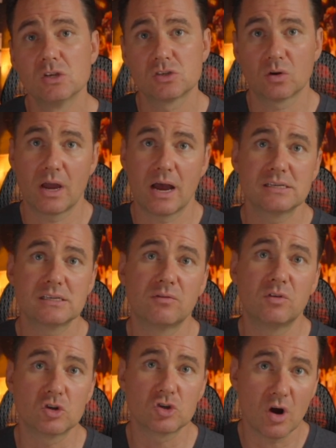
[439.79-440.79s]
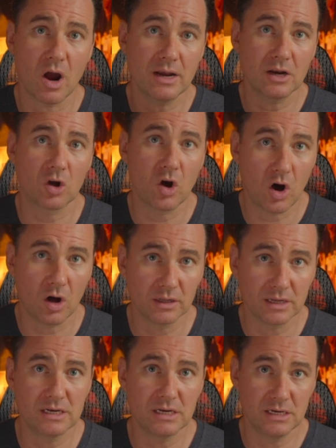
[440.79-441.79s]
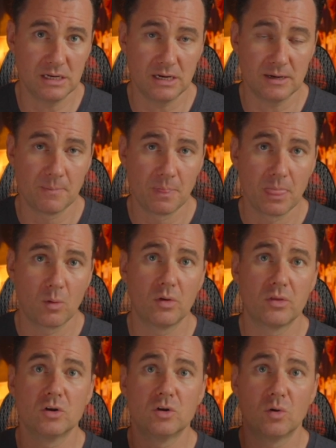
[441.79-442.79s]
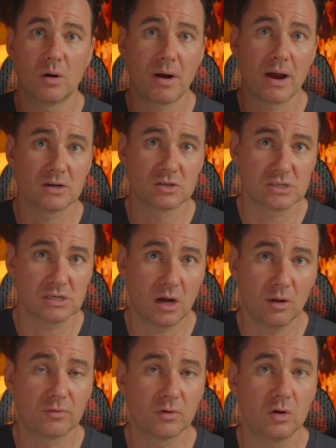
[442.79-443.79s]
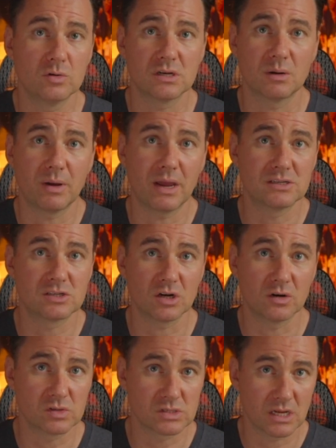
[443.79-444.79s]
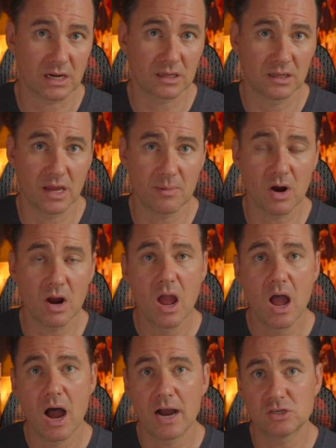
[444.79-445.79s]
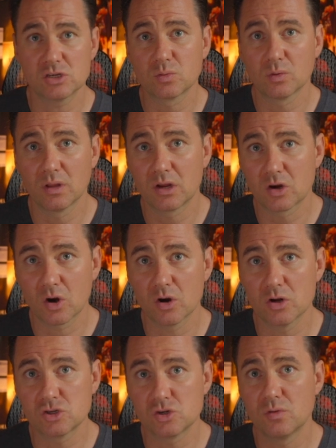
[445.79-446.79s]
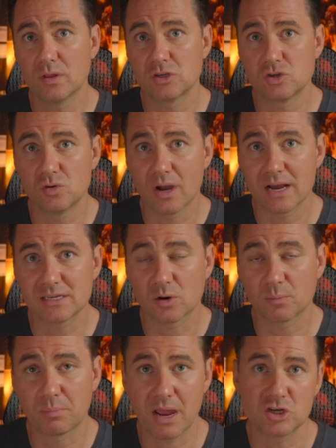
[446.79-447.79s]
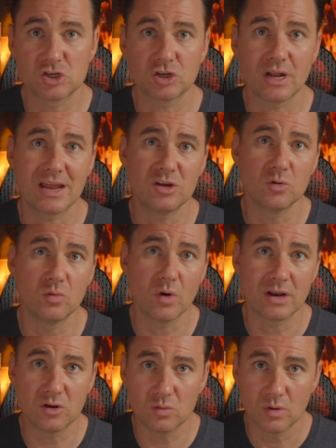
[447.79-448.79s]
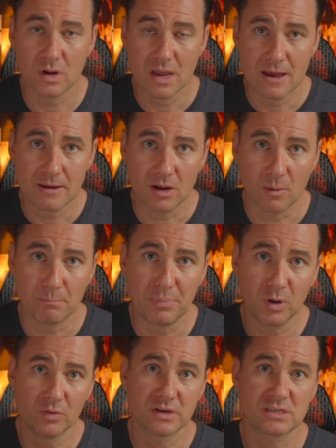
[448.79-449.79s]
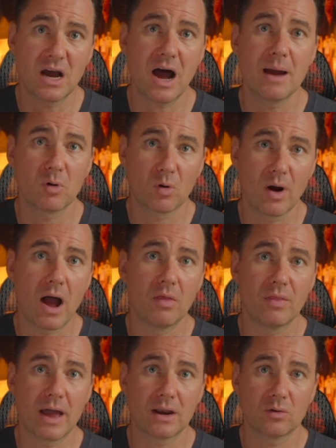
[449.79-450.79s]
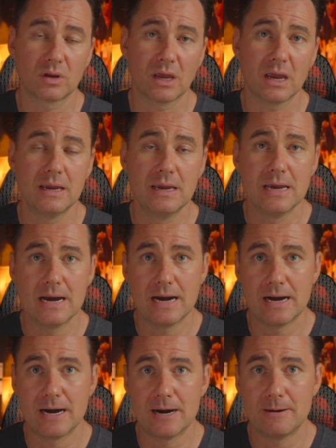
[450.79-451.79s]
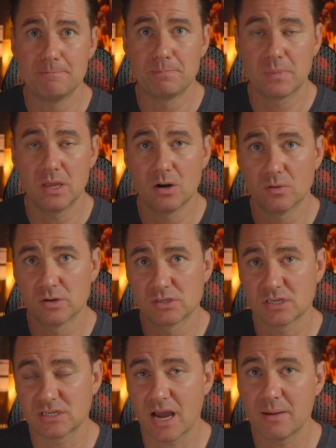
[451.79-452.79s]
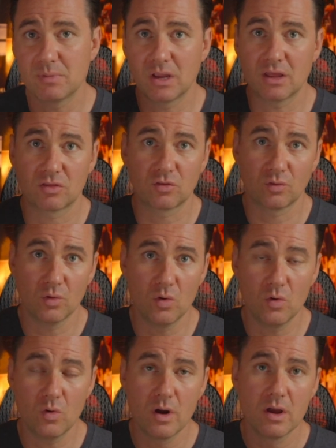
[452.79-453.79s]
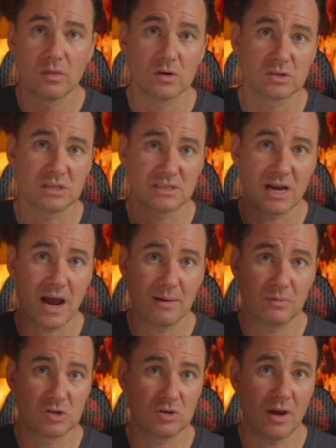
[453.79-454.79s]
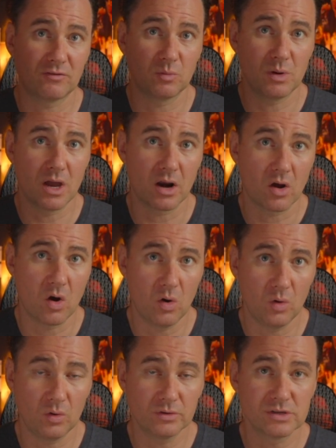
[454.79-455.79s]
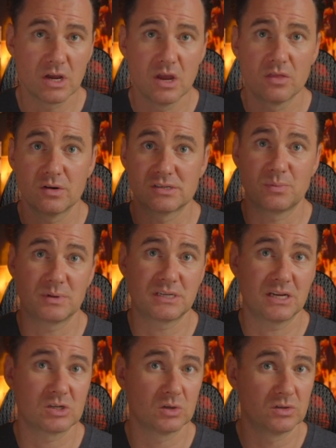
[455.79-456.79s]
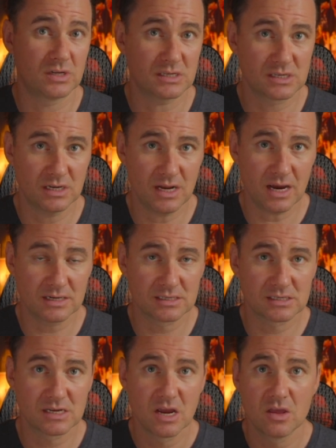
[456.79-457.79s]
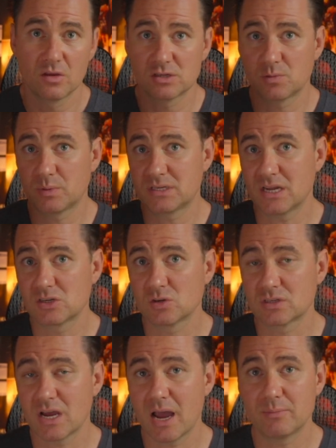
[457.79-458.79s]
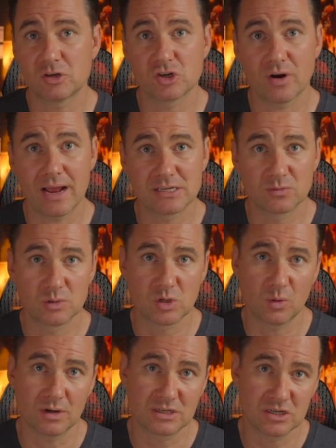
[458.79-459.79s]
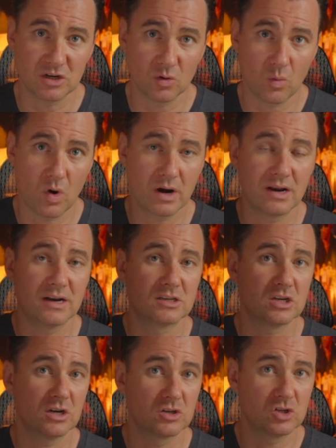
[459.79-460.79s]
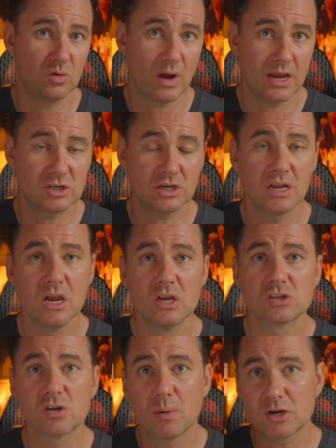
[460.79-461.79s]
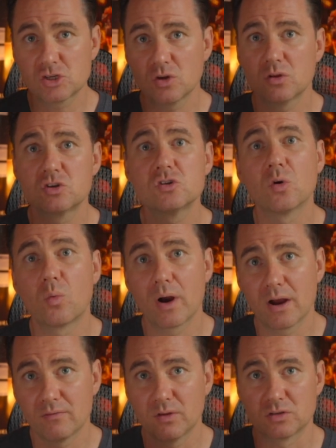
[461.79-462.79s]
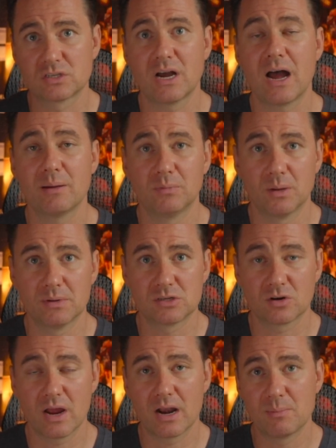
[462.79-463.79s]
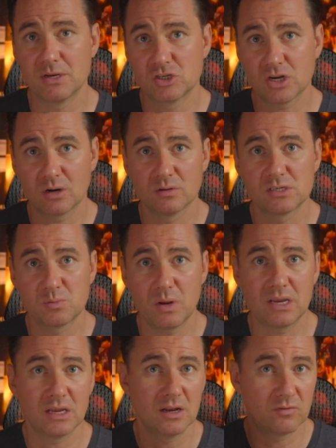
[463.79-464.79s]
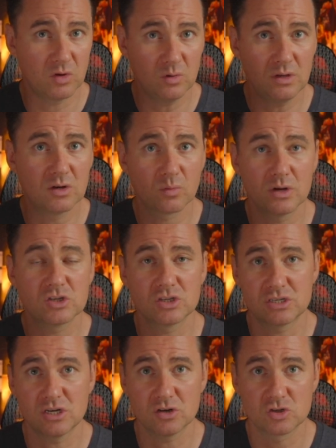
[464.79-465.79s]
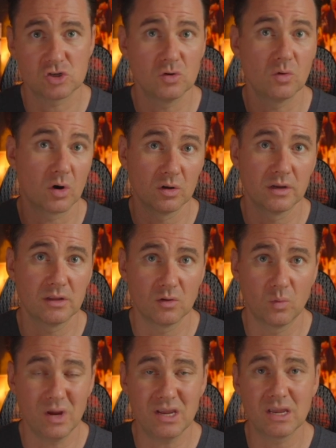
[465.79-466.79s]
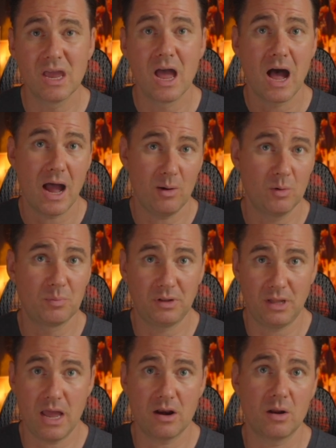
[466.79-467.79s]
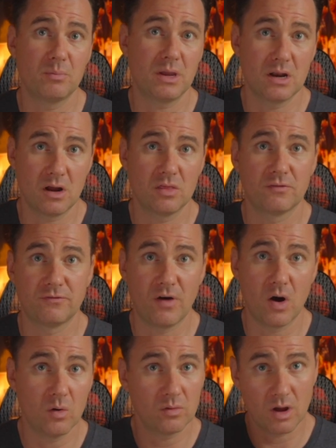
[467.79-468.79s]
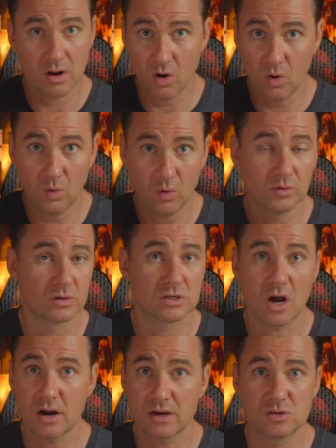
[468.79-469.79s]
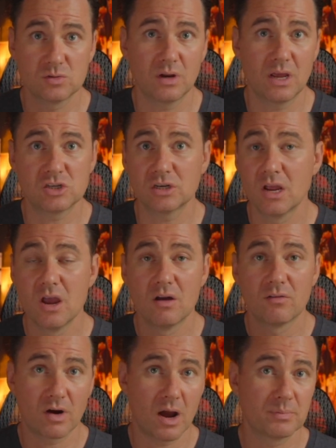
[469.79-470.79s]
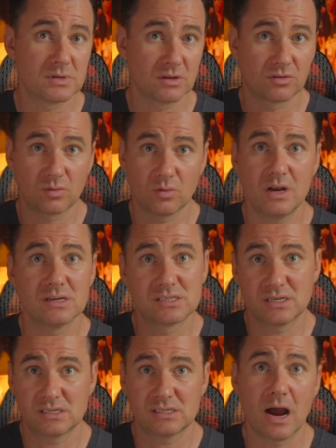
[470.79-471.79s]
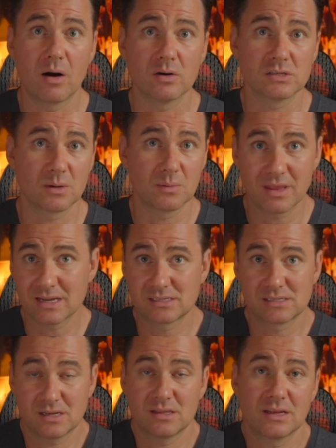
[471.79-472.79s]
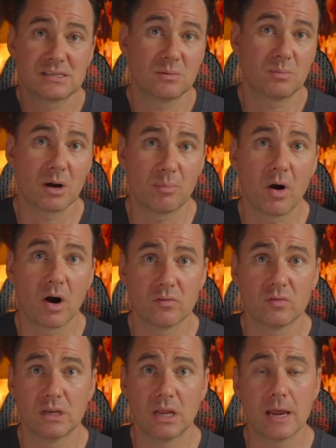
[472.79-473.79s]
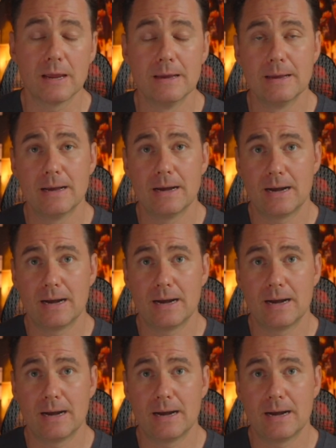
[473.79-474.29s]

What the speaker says: So guys, if you're trying to call EDD, whether you're doing it by yourself or using a paid service like Claimer, I just really encourage you that you guys are patient and you know, build the time around that, okay? You know, there's the time to get through, there's the time that you have to be on hold, there's the potential disconnects, there's the potential time to transfer between a tier one and a tier two agent. So make sure that you're aware of those time limits, right? I mean, generally speaking, if you need to reach a tier two early in the week, I would plan on being on the phone on hold or talking to an agent for up to 3 to 6 hours. I mean, that's a better part of a day.